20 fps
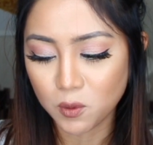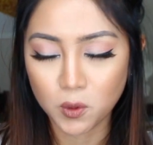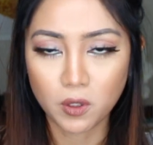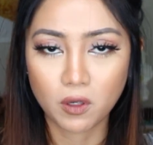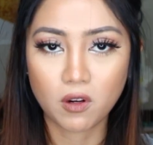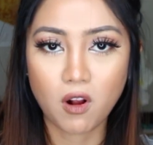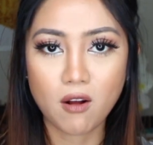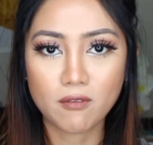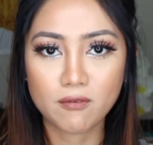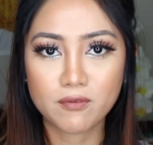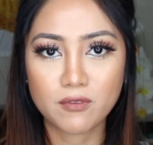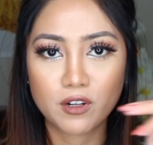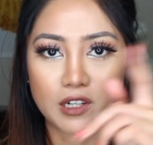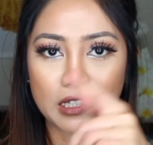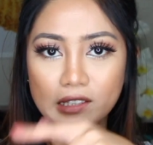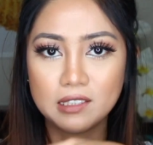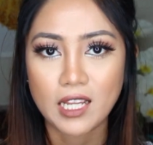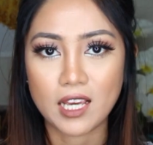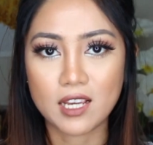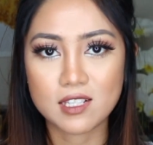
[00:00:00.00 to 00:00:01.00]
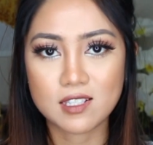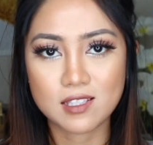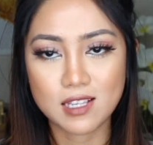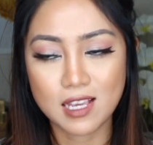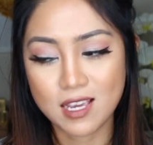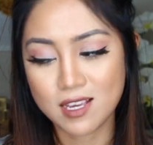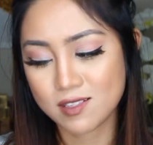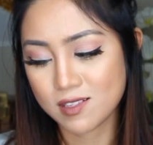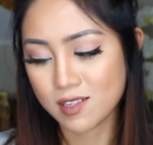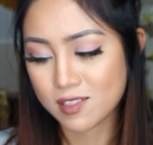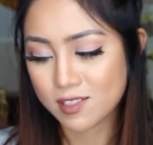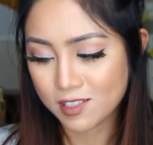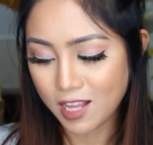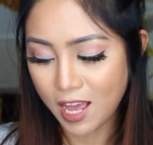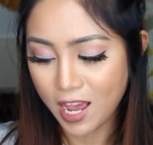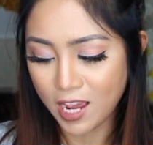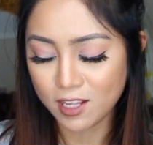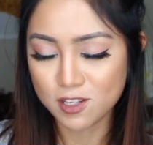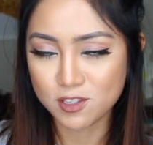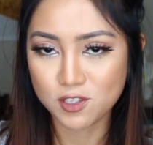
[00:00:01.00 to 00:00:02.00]
or comfort next is
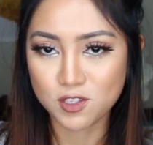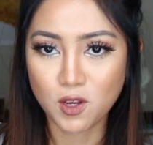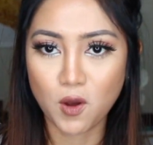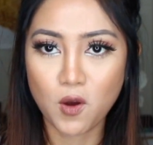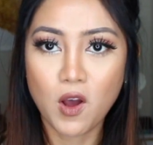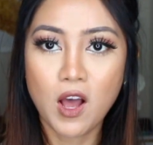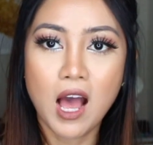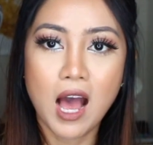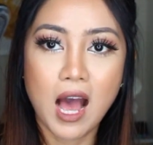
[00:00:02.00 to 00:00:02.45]
style. So